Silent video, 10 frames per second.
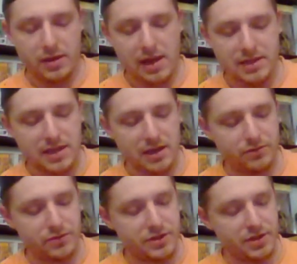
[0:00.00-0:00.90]
It has an
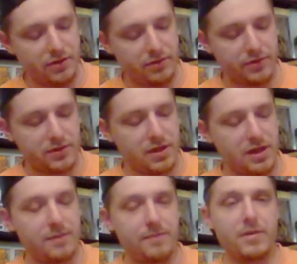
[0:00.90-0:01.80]
actual sticker on the
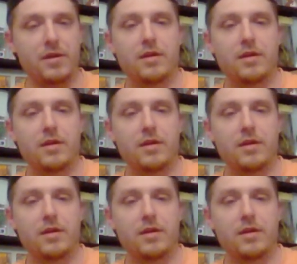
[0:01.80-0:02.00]
top.